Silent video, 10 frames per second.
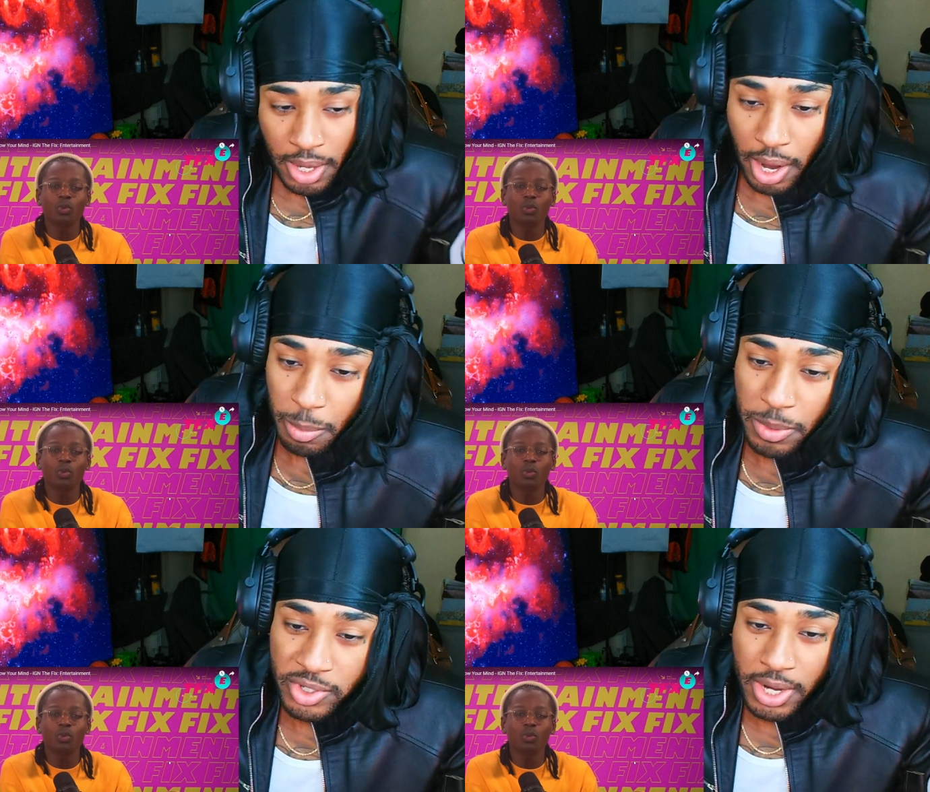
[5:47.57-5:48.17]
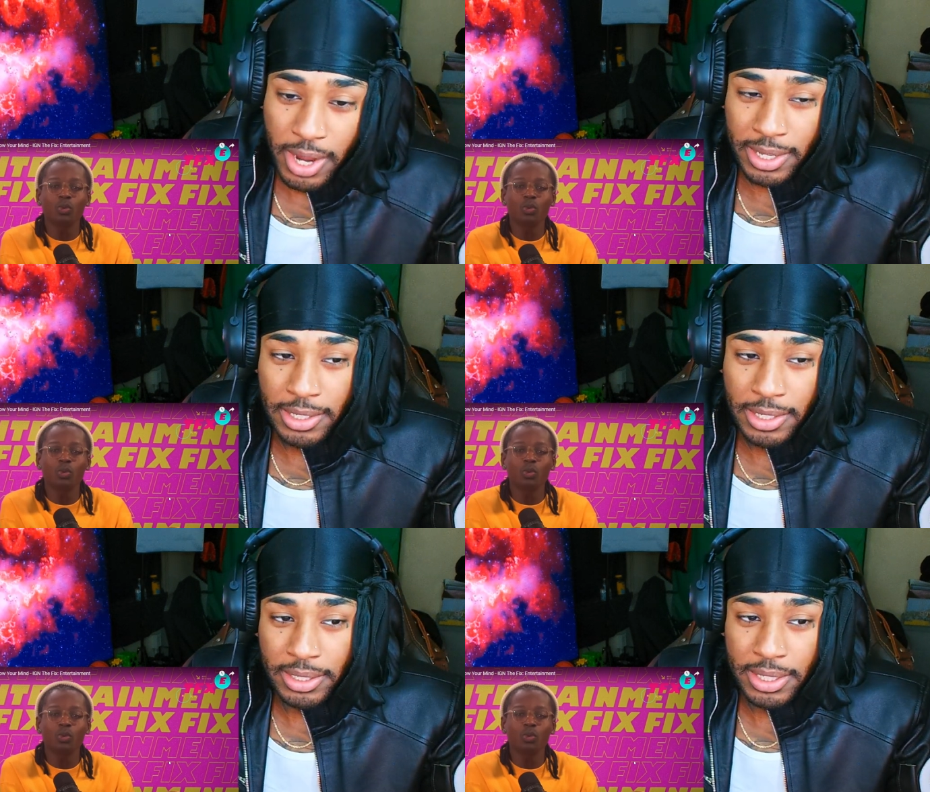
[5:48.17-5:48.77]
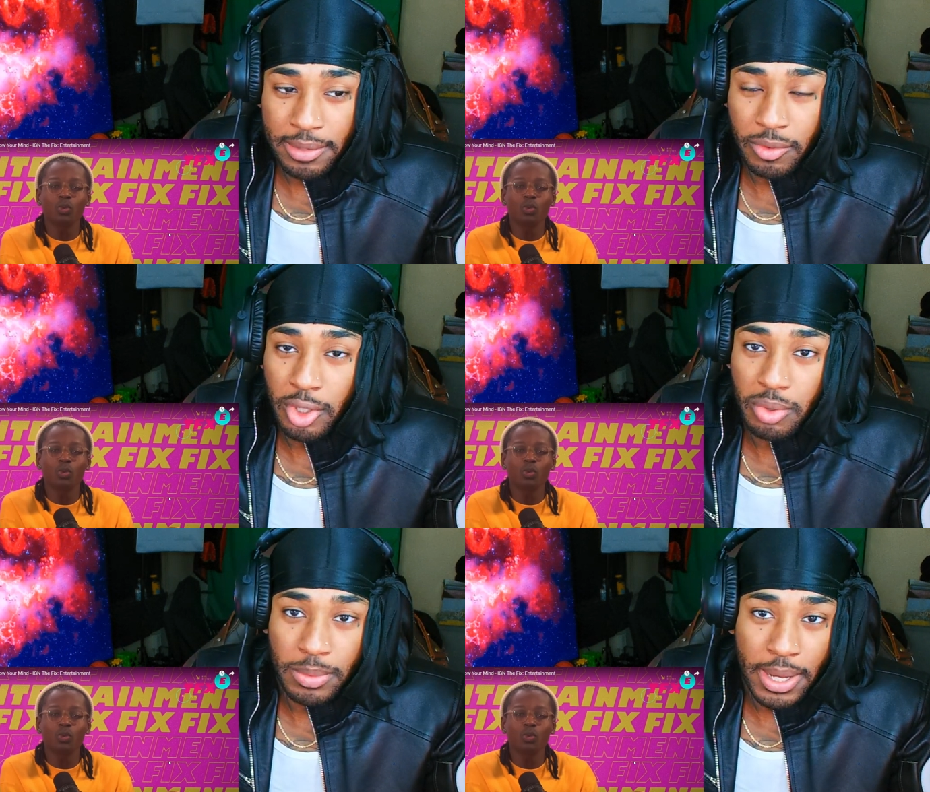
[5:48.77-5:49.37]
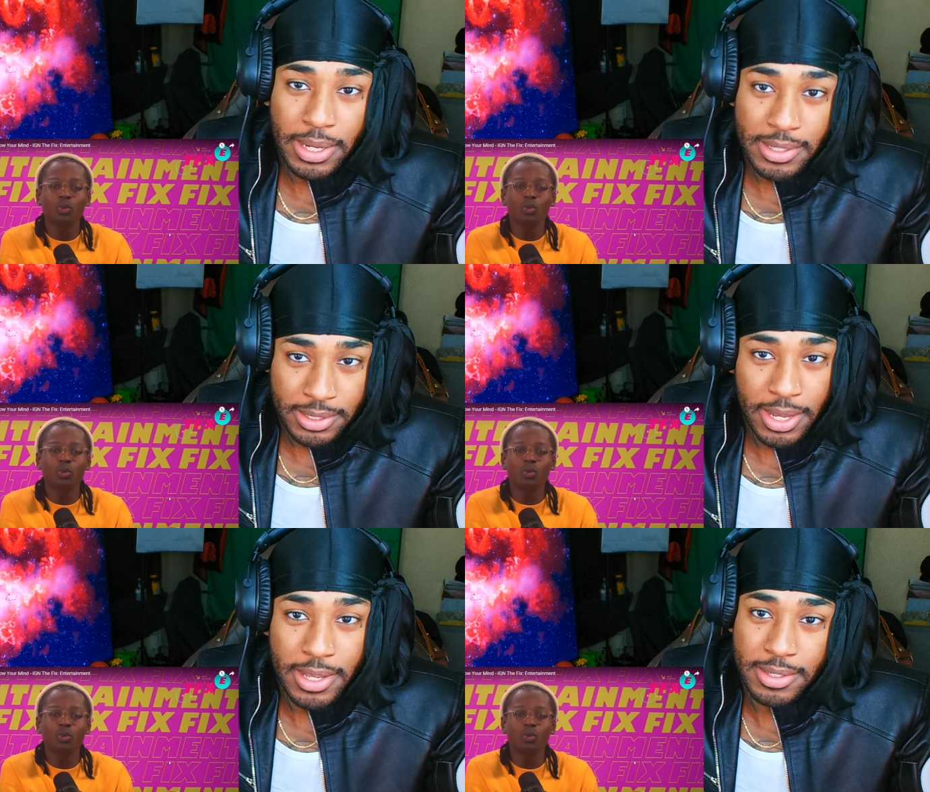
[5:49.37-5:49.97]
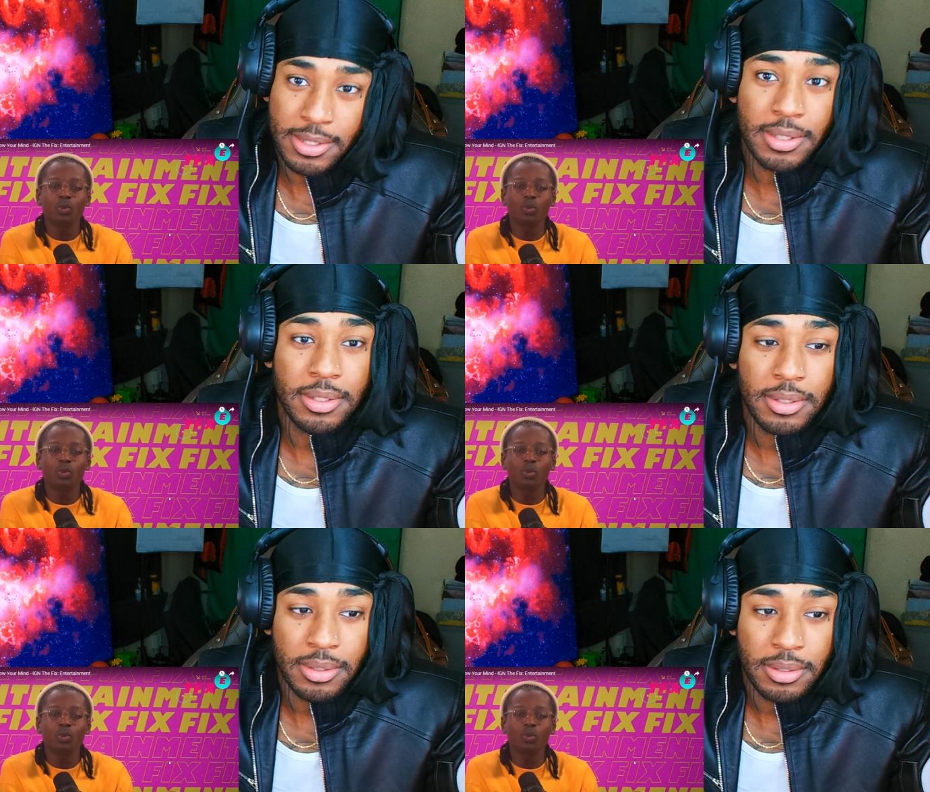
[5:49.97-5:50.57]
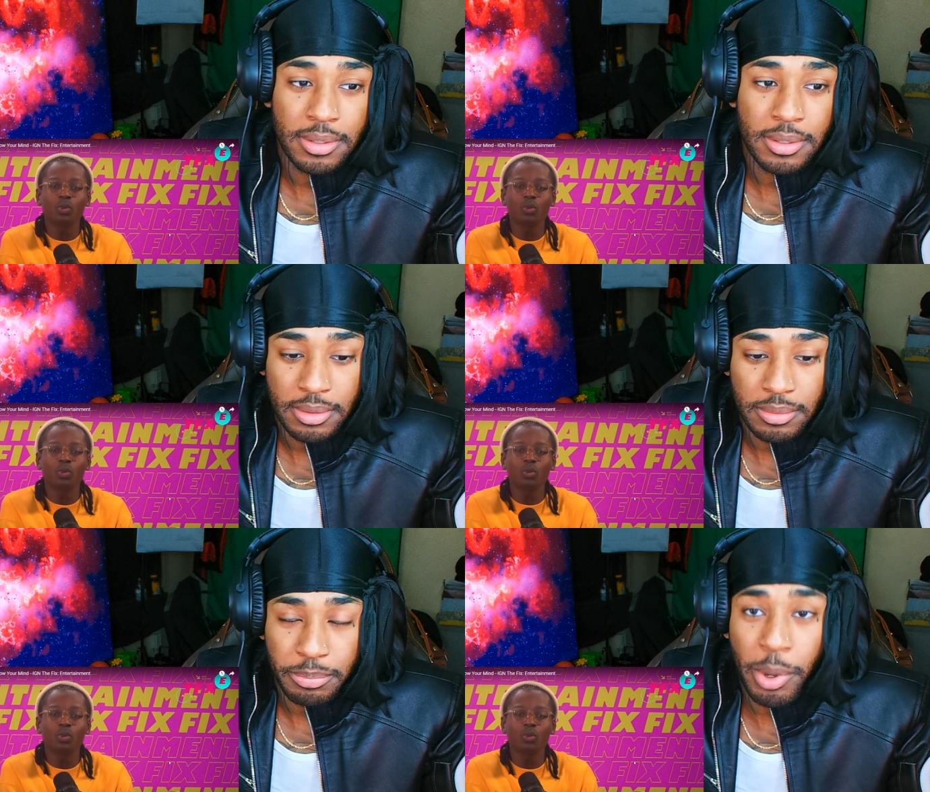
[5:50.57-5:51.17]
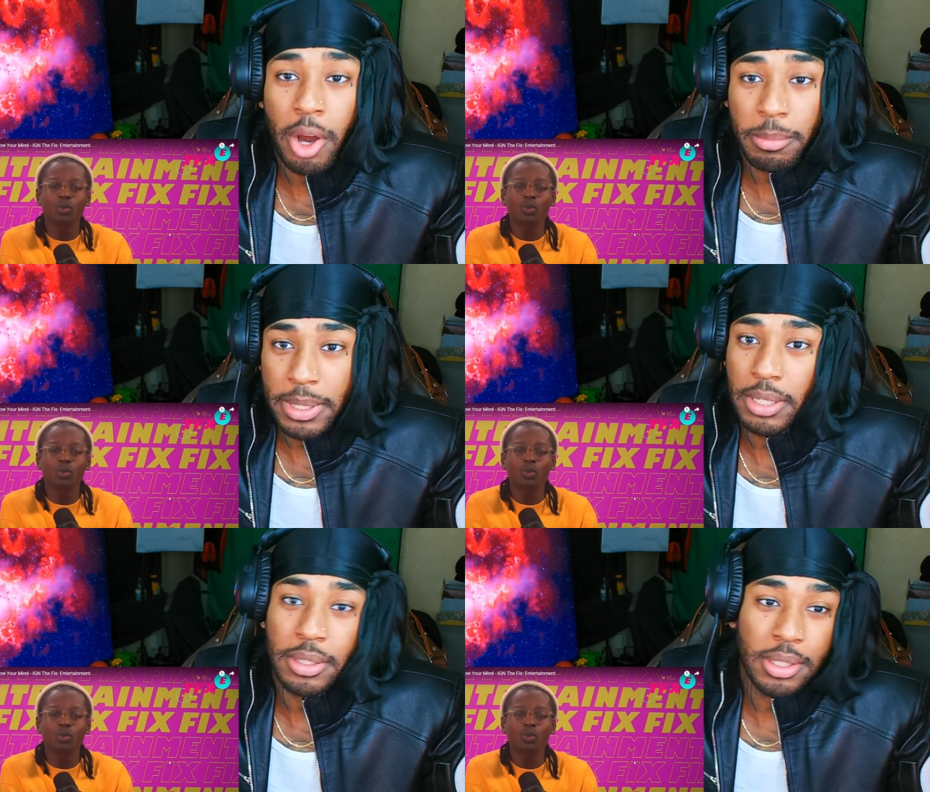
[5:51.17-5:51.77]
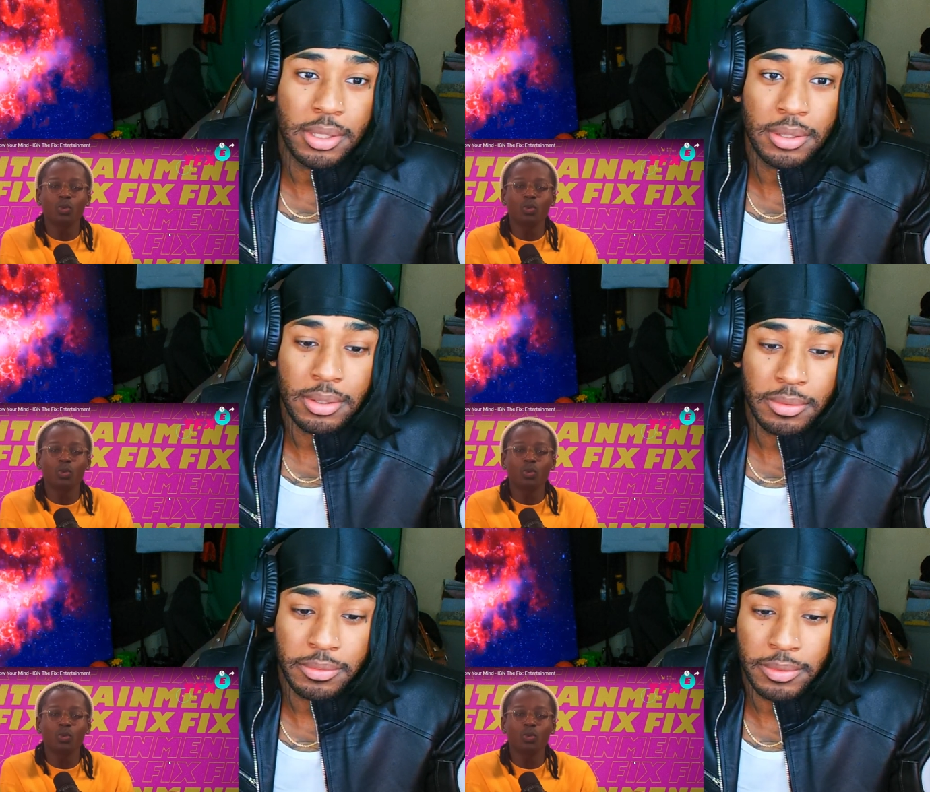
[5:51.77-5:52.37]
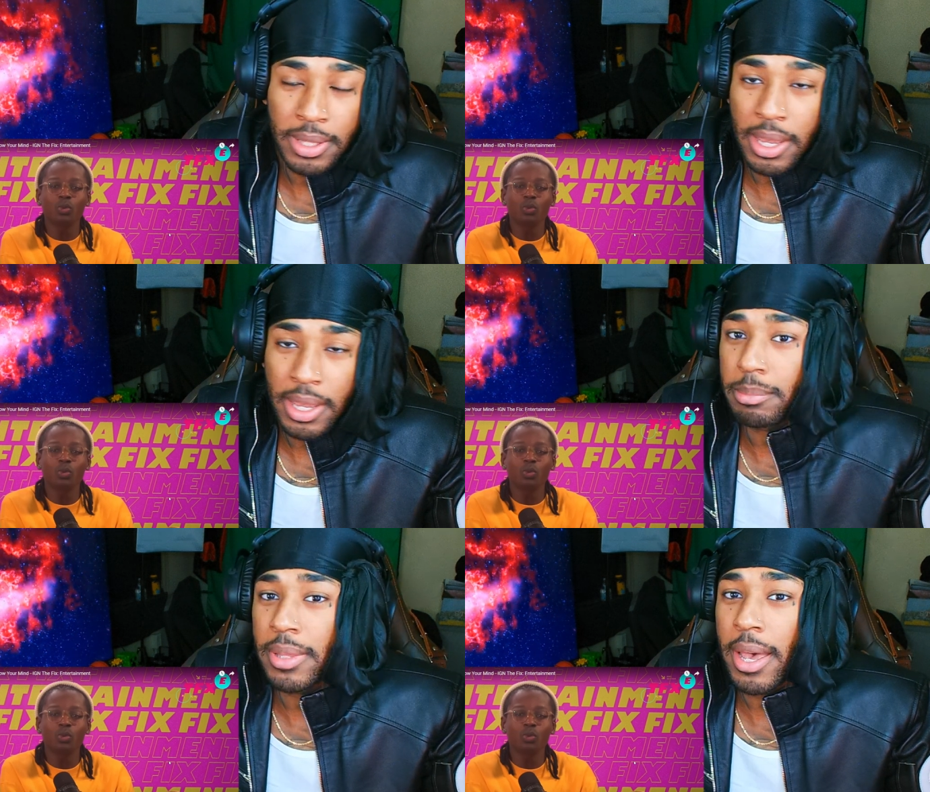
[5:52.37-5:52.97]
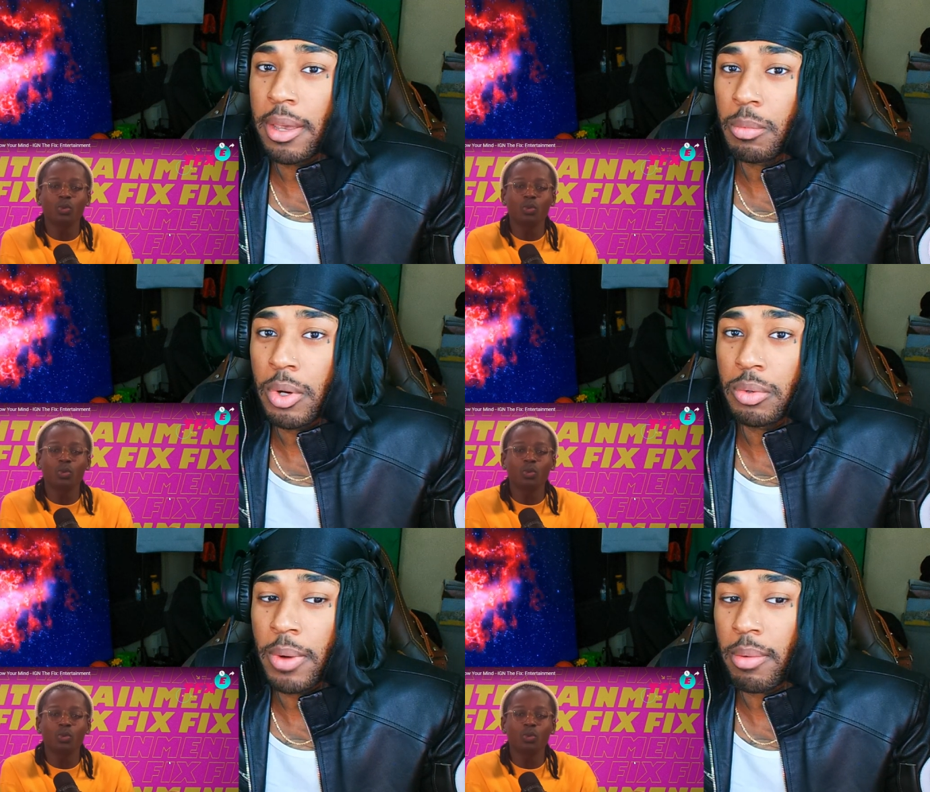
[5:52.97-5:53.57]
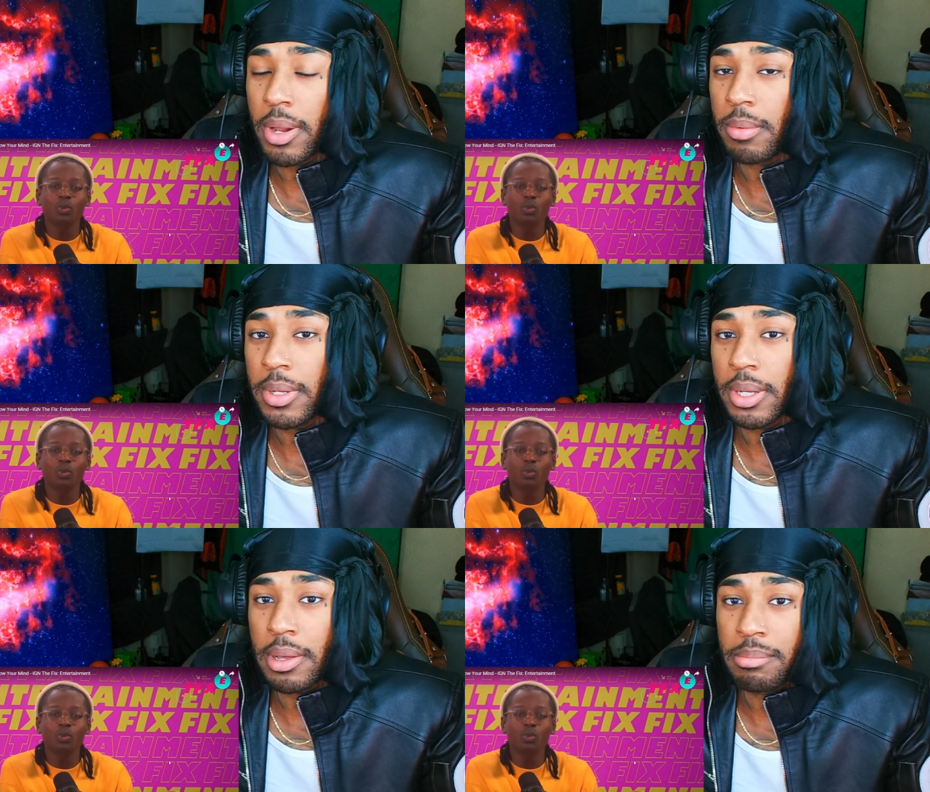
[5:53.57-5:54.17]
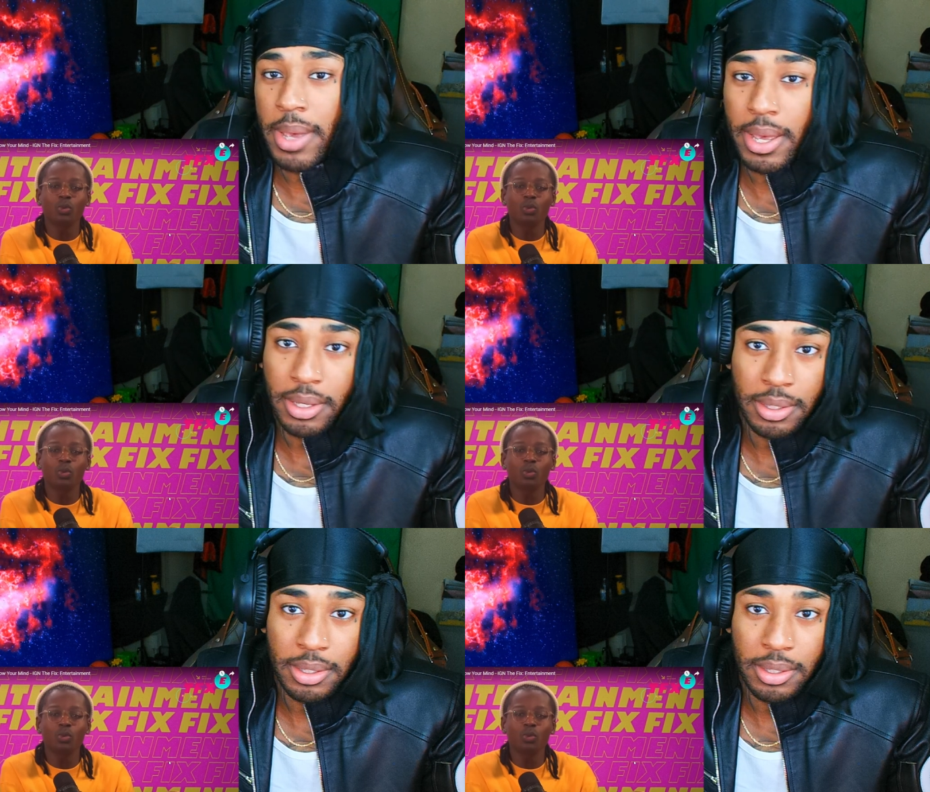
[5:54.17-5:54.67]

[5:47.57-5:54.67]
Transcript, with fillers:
Speaker 1: I wish I can leave the United States permanently. Damn, Daiwo, why would I want to come back?